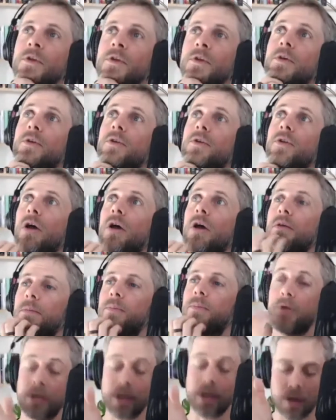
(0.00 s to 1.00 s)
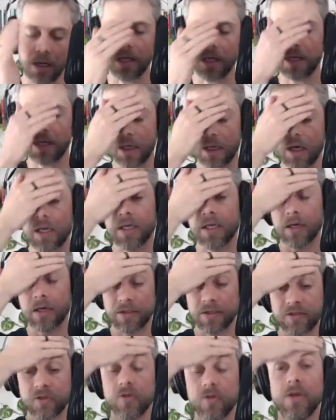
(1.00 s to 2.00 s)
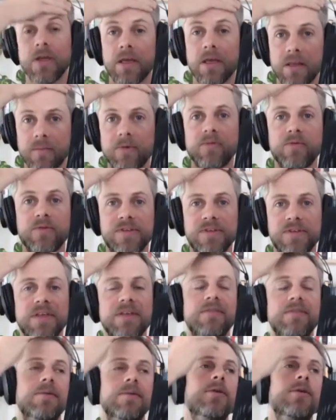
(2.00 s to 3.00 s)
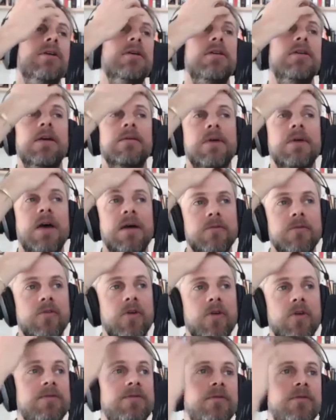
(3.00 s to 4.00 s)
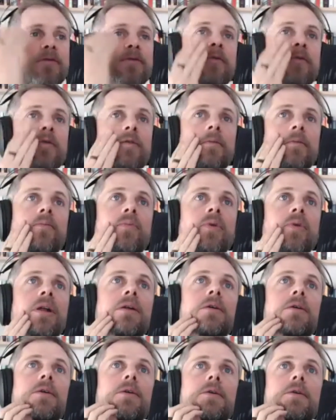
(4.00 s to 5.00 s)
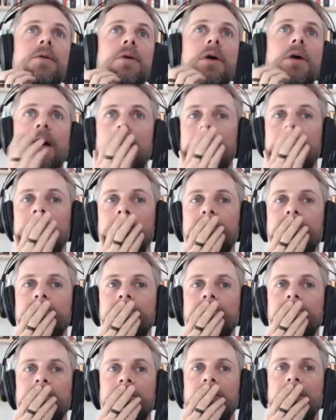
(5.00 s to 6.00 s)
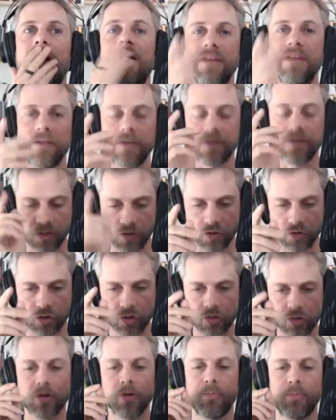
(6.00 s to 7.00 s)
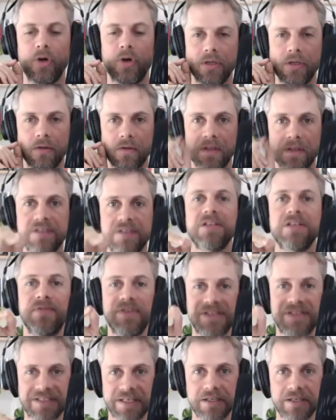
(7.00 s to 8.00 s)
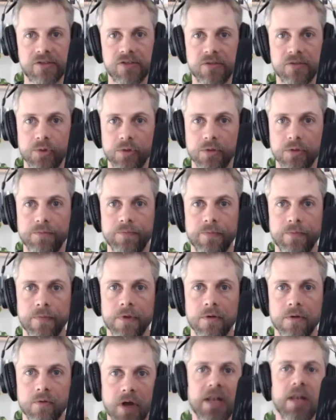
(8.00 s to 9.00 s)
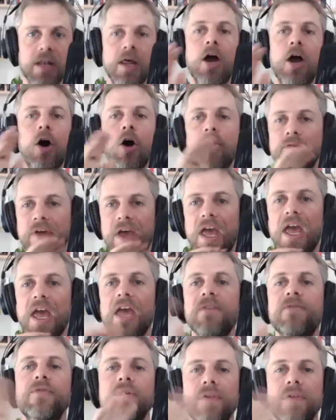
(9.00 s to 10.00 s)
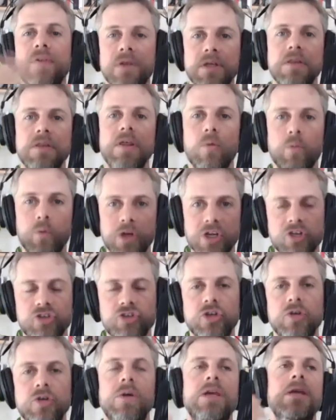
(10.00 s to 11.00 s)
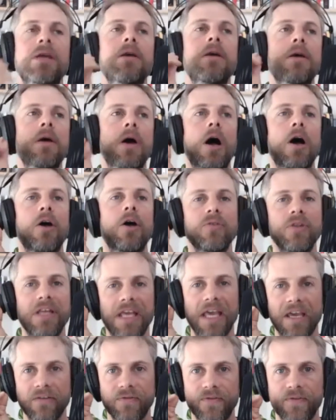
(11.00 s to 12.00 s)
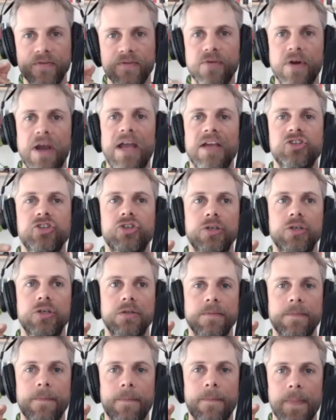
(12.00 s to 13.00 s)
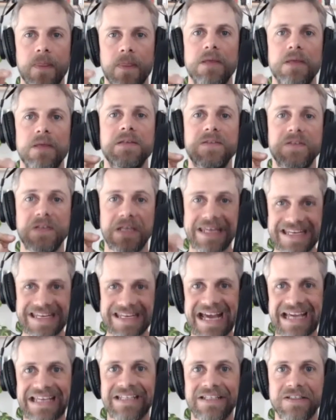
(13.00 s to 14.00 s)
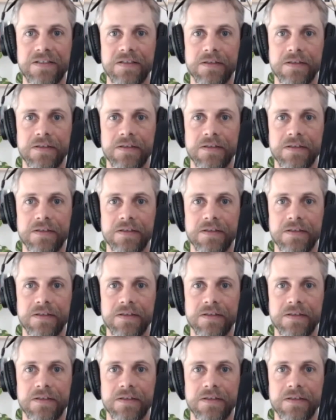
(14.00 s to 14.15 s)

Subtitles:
No, but no, I do hear them and receive them, and I'm grateful for them. But I think to your point, this stuff is teachable, right? Like, of everything that we're doing, only a fraction is innate,